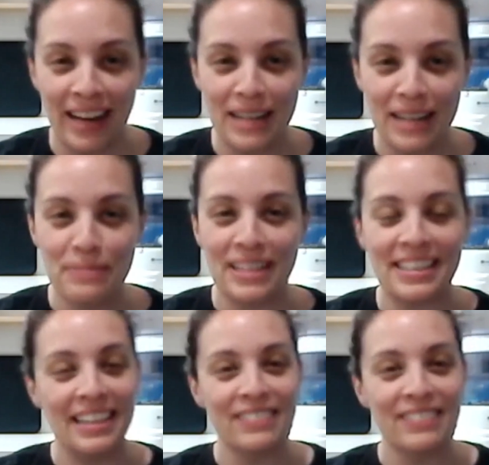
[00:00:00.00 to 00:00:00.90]
because I
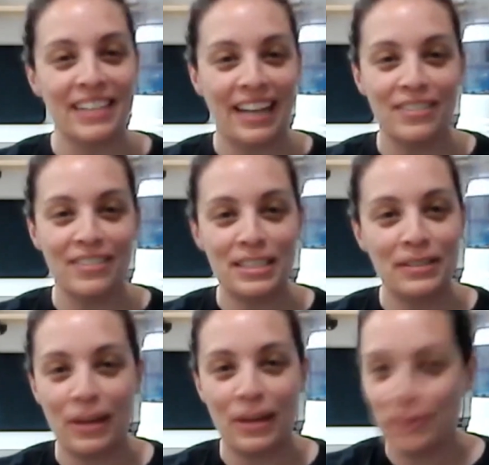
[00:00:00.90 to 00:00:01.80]
live in a county
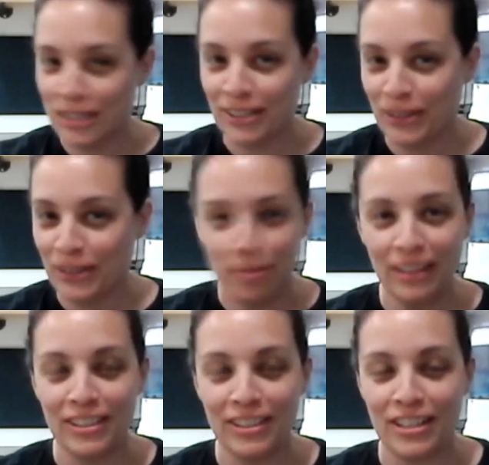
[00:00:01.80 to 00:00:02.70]
that we're still completely
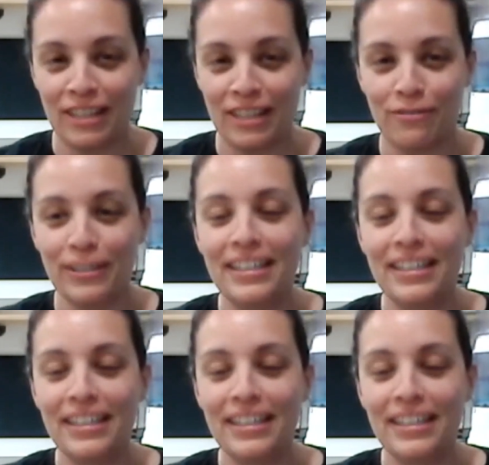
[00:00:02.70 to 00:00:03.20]
shut down for.